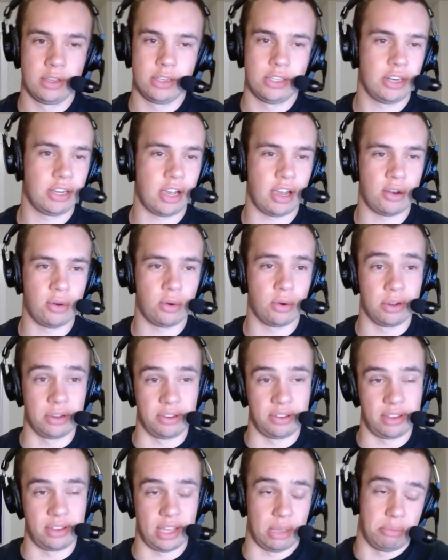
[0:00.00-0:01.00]
Should have gone to
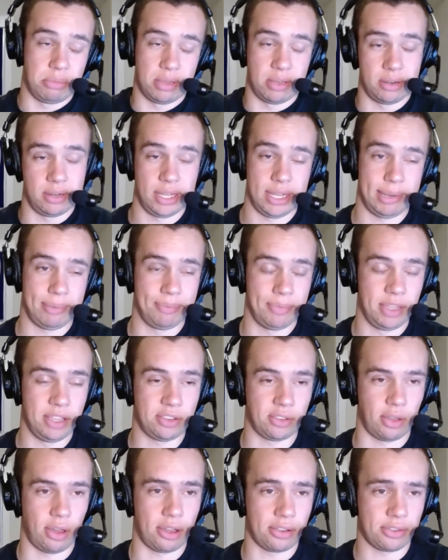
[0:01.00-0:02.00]
Oregon State, but hey,
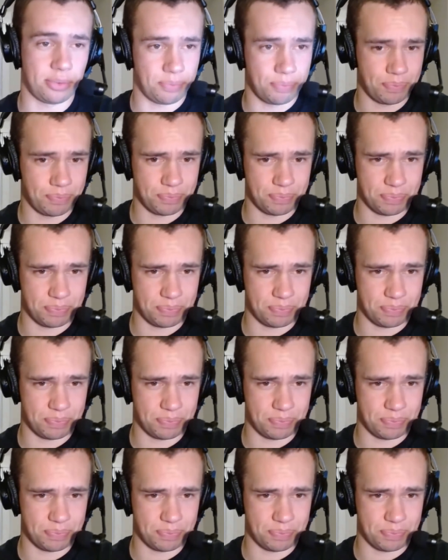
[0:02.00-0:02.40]
his loss.